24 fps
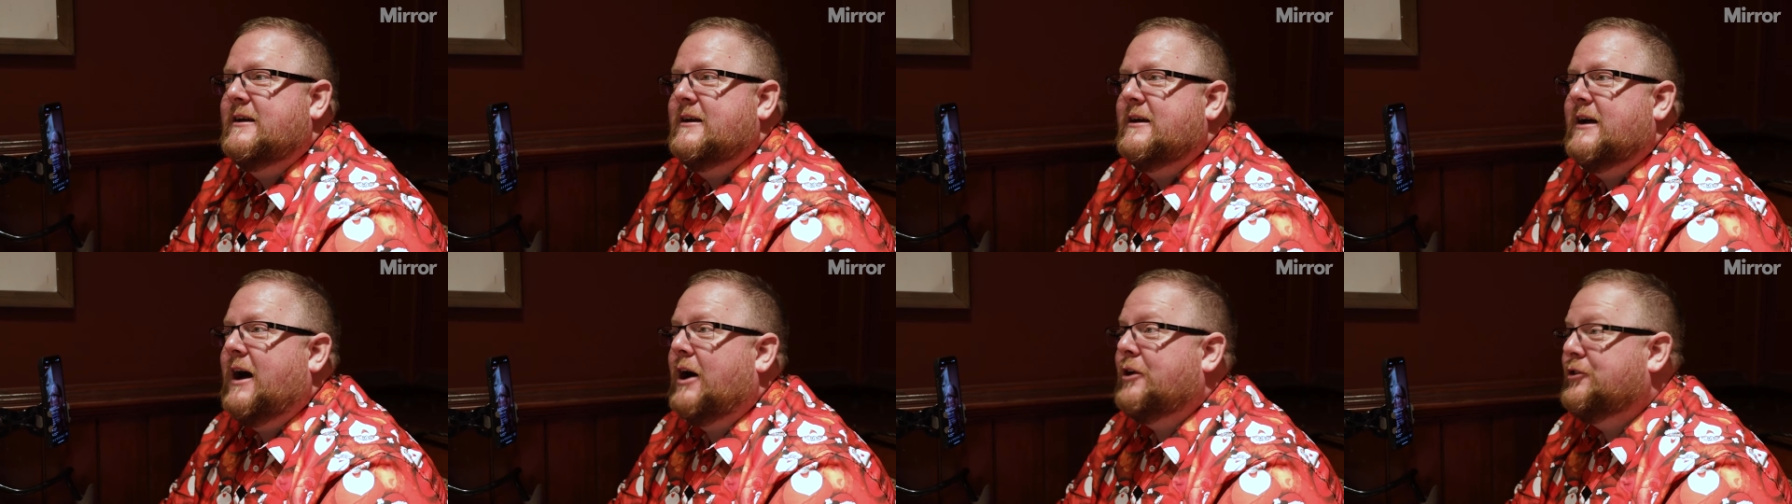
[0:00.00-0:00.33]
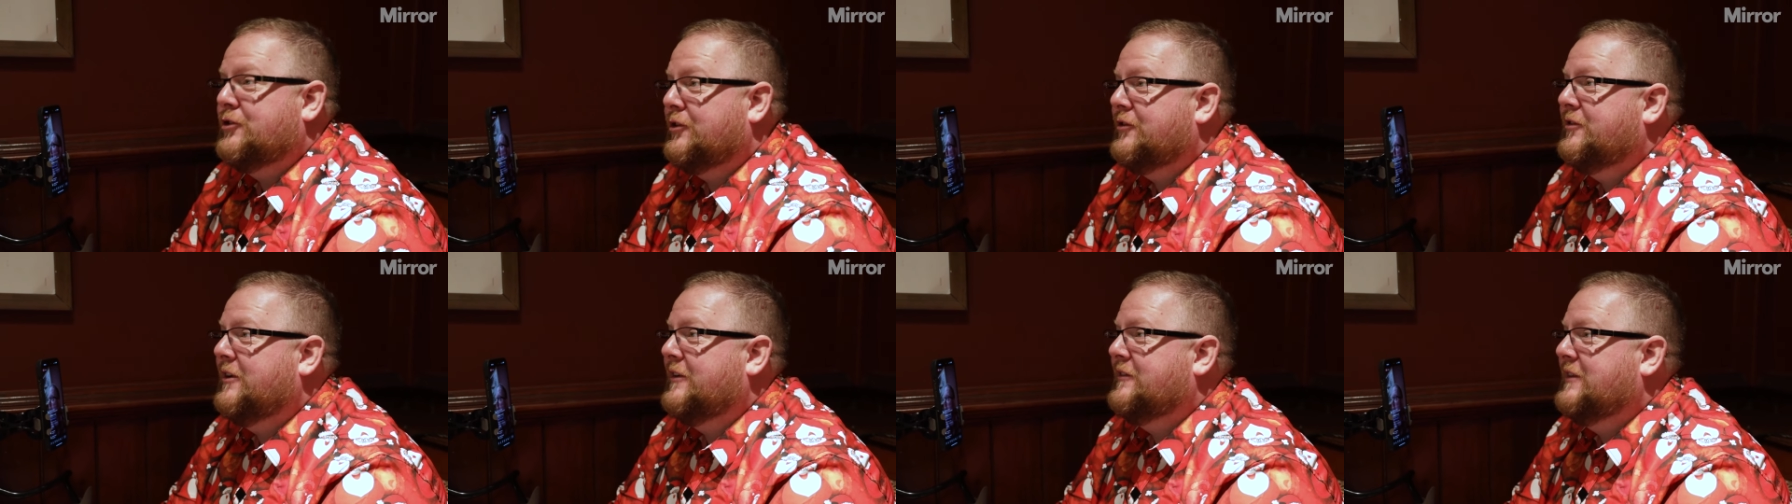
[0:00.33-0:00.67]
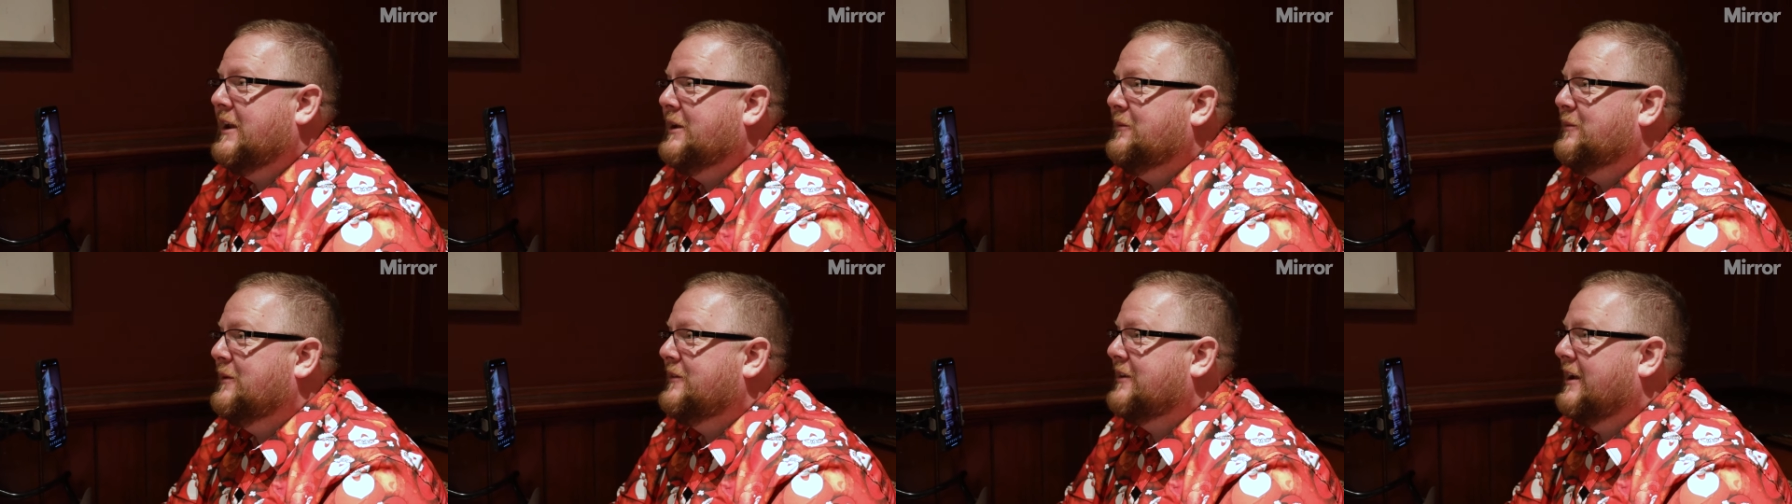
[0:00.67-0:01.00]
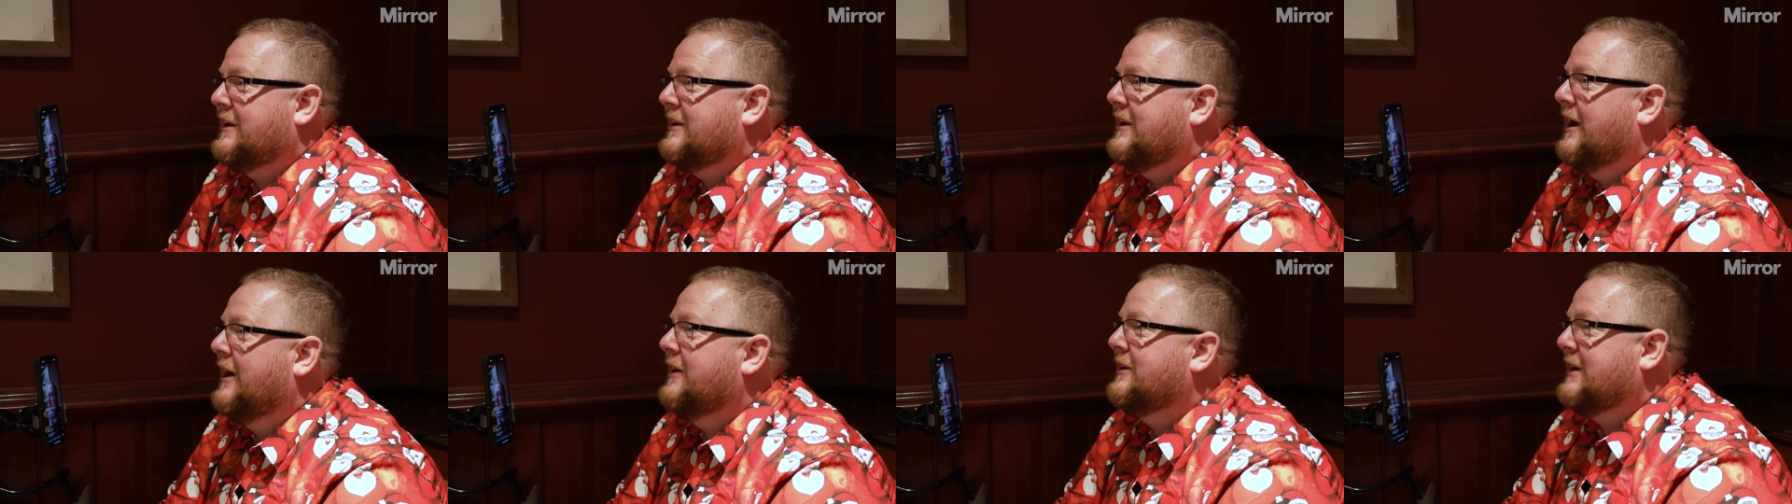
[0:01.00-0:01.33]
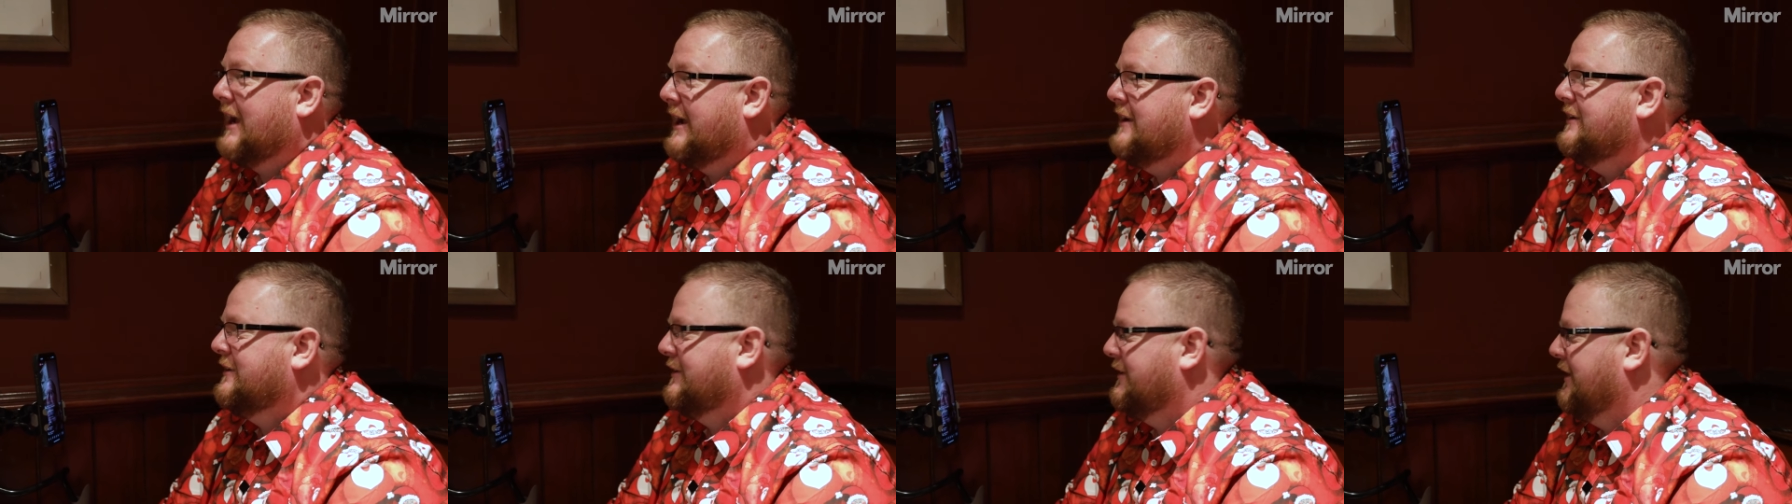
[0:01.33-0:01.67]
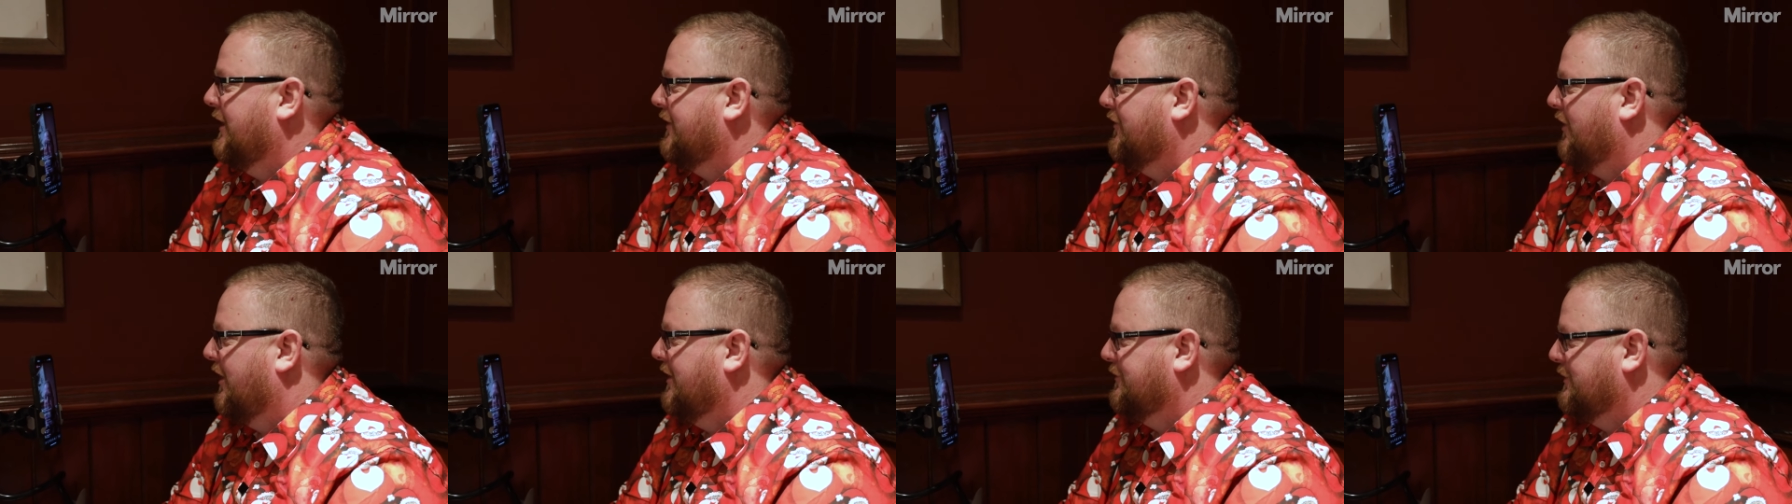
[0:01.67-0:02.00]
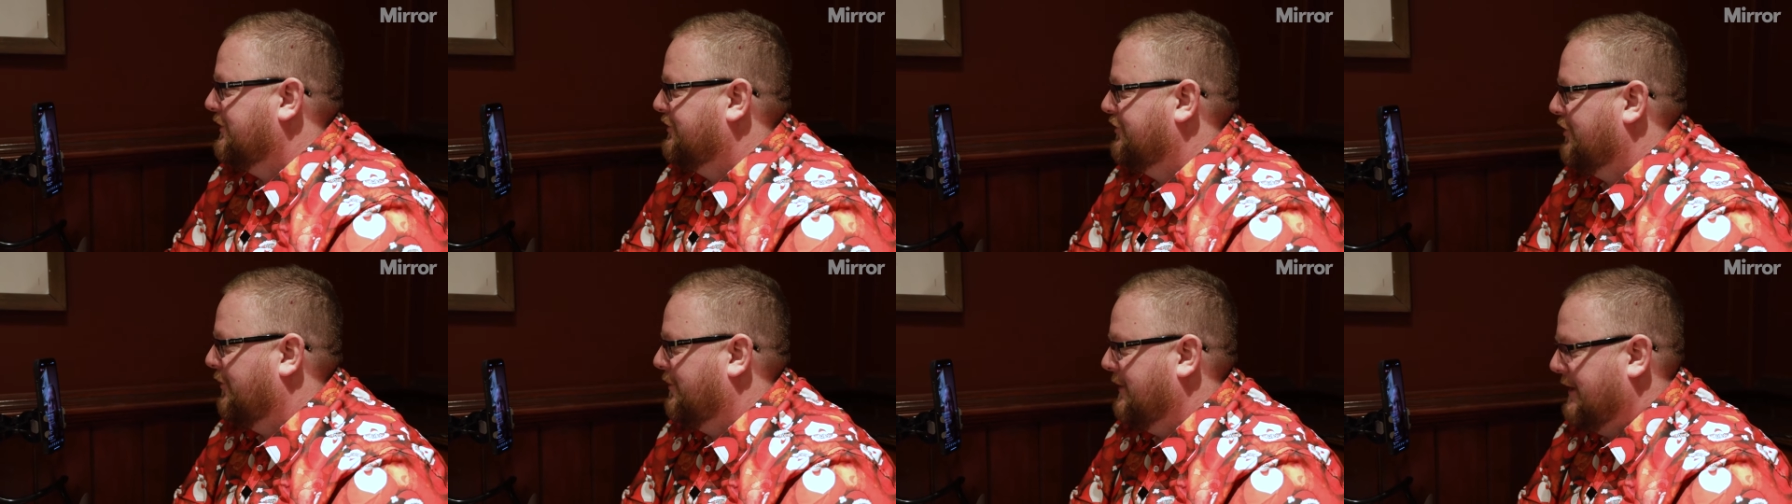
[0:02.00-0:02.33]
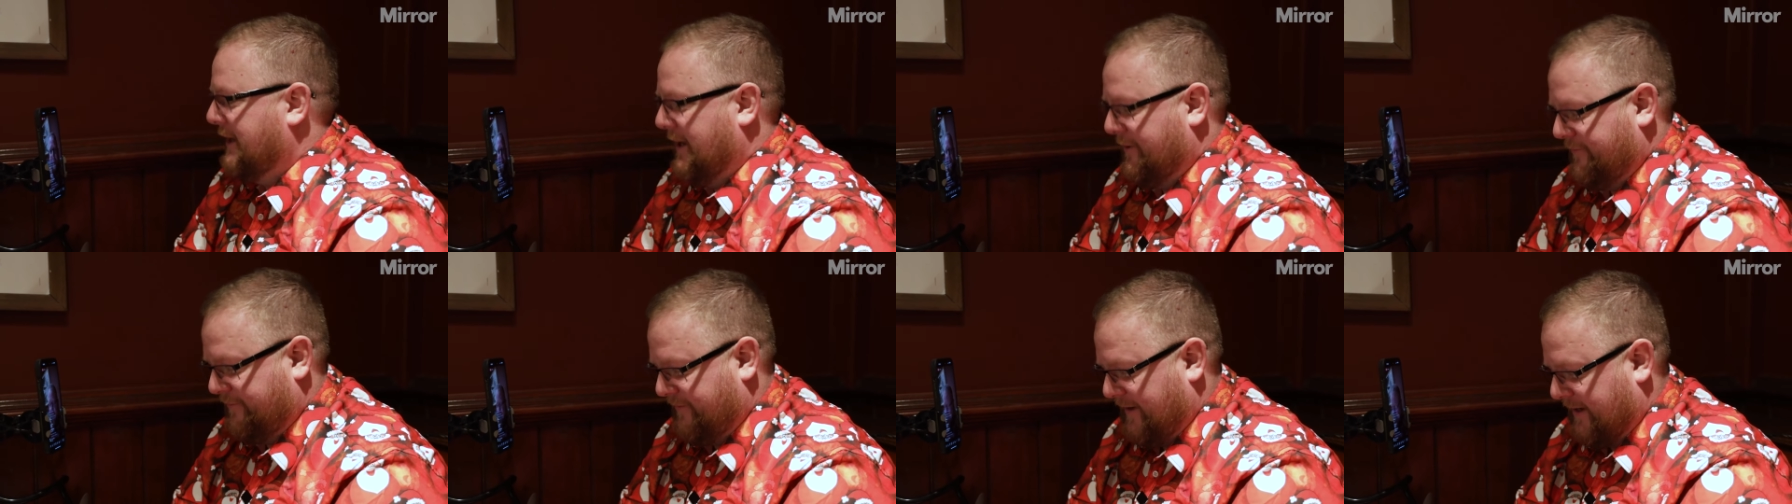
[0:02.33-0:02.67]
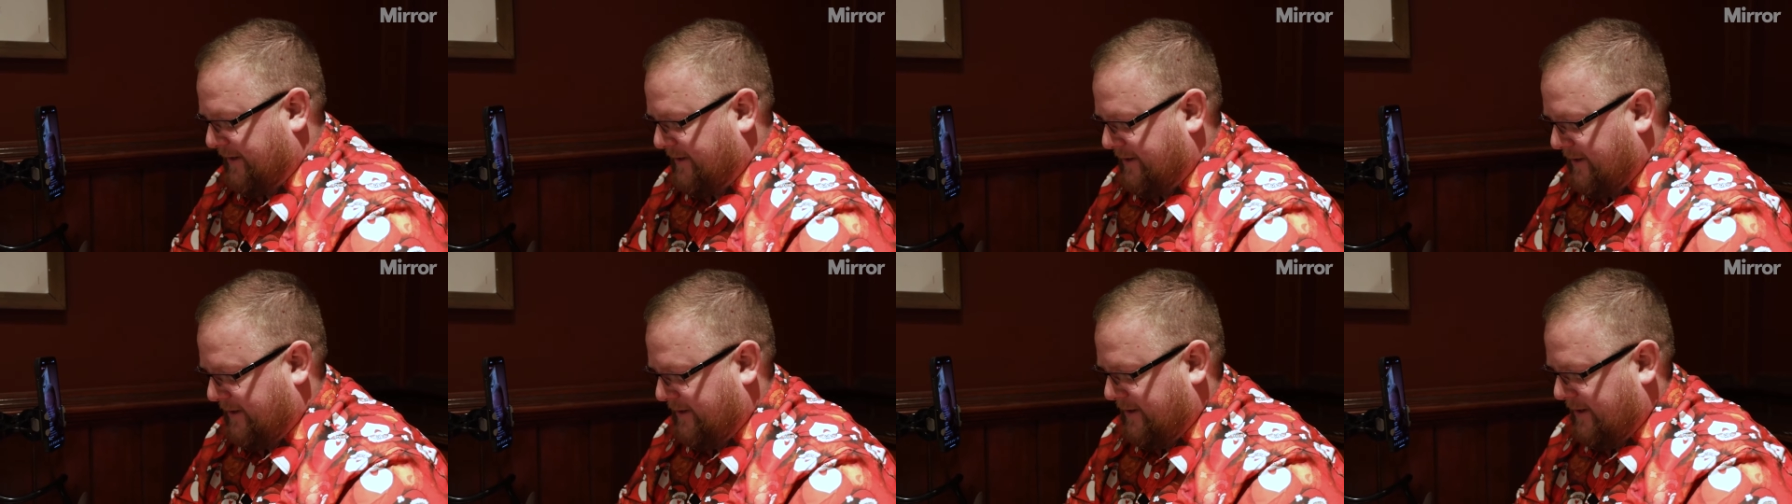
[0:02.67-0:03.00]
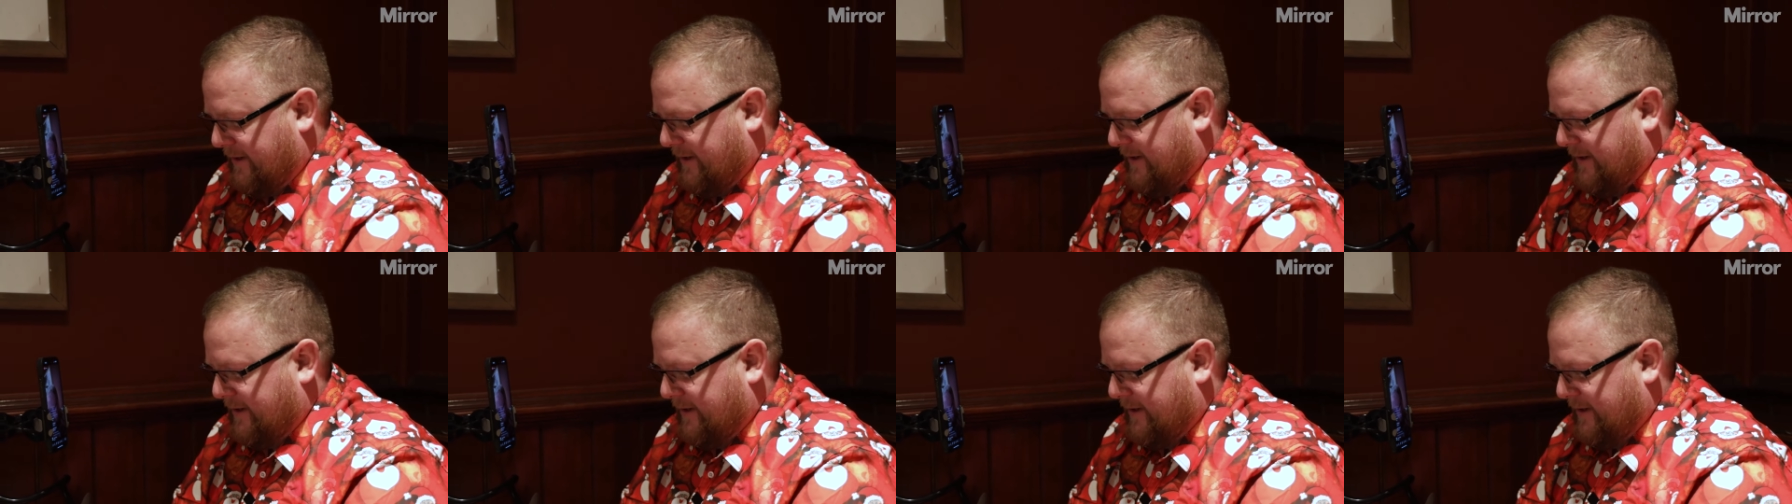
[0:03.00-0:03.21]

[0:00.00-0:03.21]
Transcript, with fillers: 150 we've done. Okay, all right, we'll stop it now. Thank you.